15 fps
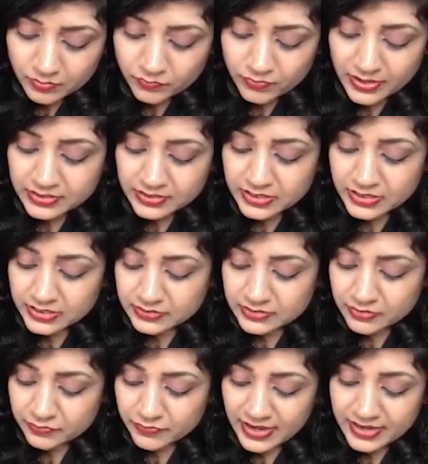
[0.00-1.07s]
whether
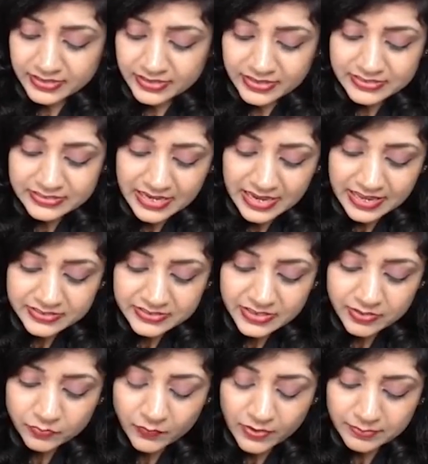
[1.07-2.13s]
the weight is less
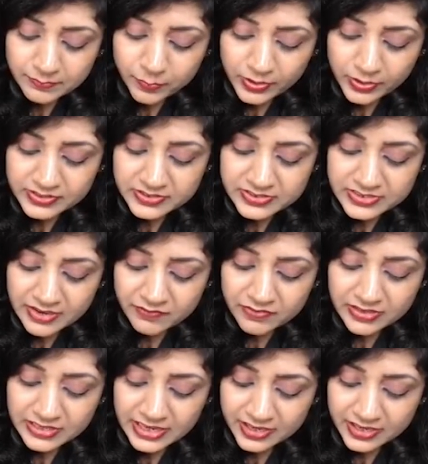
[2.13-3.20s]
than
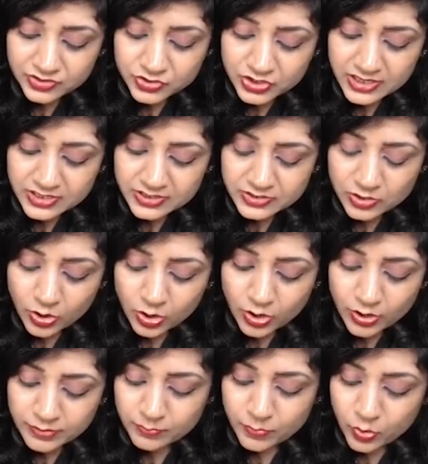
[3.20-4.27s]
1.7 kgs or
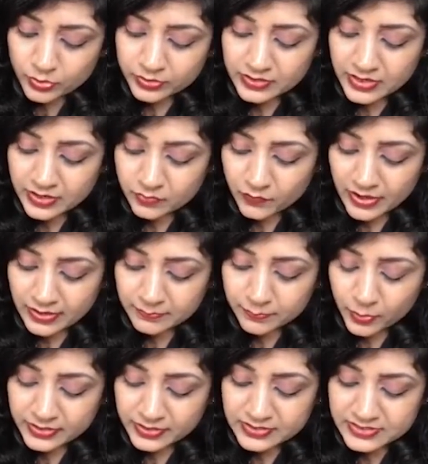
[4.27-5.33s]
more than
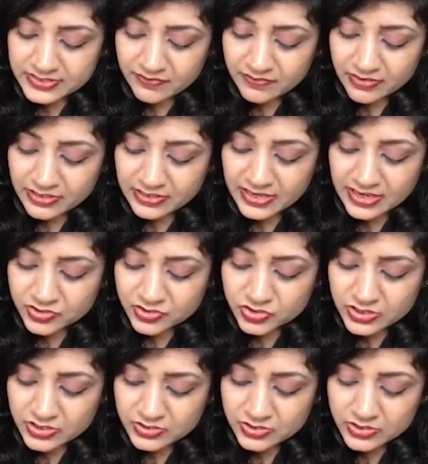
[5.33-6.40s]
1.7
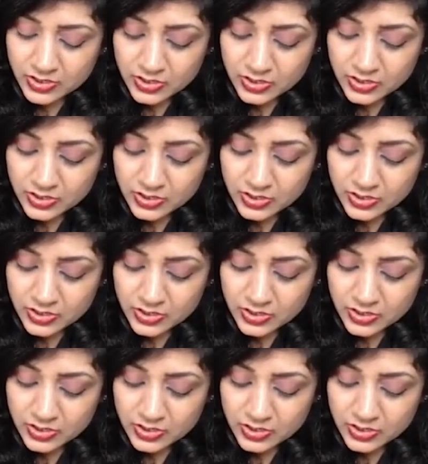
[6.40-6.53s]
kgs.